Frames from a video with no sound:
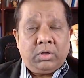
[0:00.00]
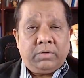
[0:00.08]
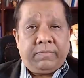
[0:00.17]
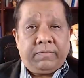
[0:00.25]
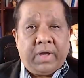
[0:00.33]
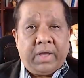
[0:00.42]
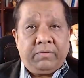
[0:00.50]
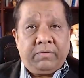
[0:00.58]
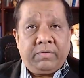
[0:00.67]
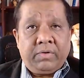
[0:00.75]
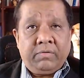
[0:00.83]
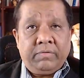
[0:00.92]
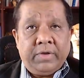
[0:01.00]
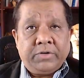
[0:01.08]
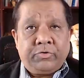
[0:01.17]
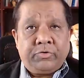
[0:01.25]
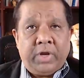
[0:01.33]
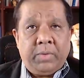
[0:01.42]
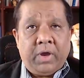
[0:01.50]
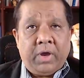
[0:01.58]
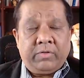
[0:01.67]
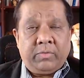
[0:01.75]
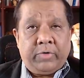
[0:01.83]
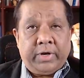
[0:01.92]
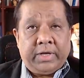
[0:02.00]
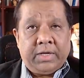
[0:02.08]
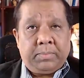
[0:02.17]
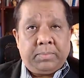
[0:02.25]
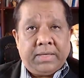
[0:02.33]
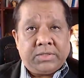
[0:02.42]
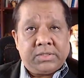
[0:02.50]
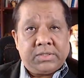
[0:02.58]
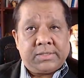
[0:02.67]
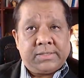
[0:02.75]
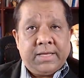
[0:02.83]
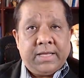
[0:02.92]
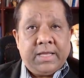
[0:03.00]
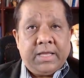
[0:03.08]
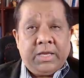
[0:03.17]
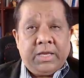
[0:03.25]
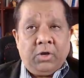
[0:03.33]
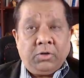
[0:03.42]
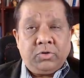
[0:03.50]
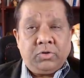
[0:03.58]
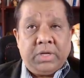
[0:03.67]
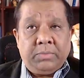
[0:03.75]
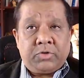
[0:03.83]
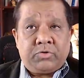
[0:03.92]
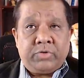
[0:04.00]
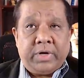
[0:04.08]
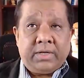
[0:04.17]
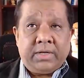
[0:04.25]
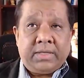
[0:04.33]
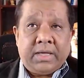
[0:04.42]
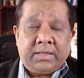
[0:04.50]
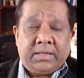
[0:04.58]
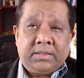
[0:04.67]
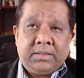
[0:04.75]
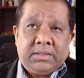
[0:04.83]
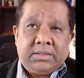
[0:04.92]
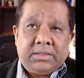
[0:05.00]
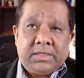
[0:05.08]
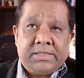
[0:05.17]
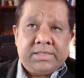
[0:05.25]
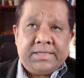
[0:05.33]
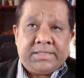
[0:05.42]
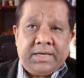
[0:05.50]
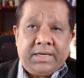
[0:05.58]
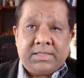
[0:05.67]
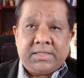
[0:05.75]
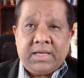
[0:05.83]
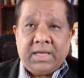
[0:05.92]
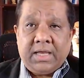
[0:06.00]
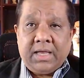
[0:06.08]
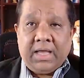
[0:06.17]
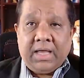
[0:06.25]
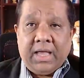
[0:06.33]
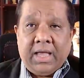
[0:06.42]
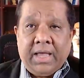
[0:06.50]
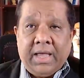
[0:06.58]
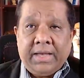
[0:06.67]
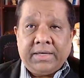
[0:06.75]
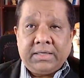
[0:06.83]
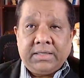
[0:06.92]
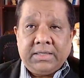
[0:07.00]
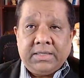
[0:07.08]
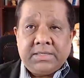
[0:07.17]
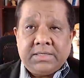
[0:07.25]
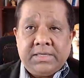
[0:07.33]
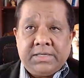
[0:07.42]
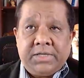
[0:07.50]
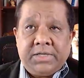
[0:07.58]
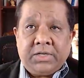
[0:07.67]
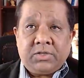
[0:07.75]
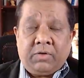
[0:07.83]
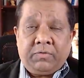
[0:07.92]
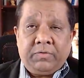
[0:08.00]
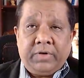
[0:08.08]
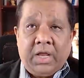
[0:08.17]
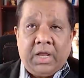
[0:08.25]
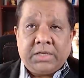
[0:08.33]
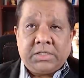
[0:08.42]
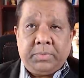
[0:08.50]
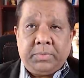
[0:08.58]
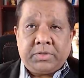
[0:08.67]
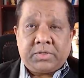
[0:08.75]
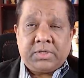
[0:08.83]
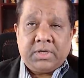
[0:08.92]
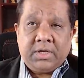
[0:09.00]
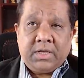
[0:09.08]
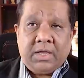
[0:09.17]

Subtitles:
the 5 ventral rami of the brachial plexus. He also demonstrated that the C6 and C6 often exhibits